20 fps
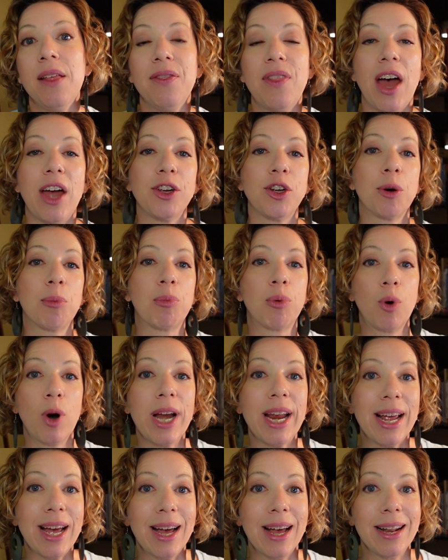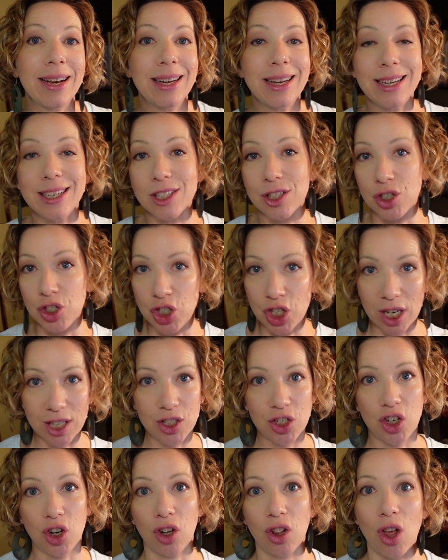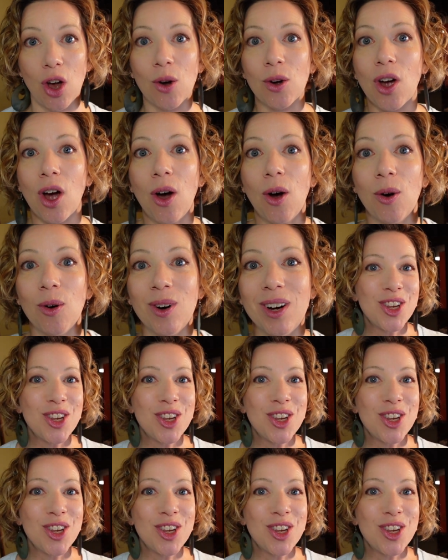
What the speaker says: that your brand is just your logo.